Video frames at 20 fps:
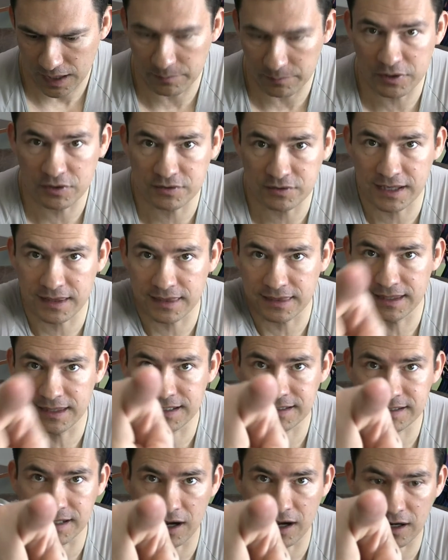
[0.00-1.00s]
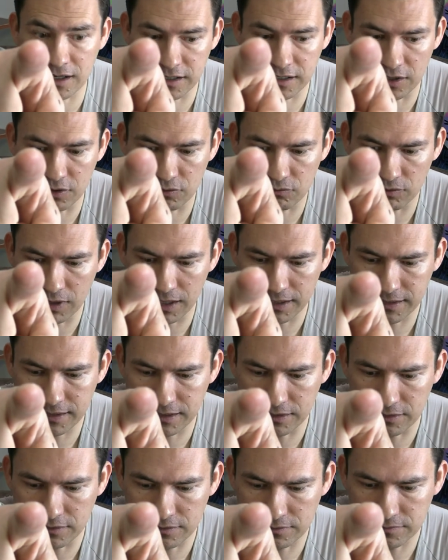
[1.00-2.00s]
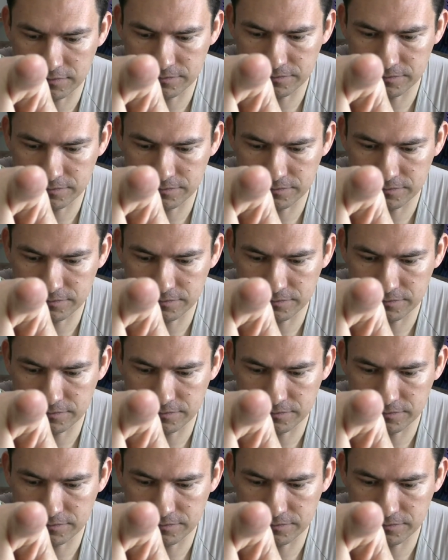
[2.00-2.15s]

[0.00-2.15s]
I'm using this audio right here.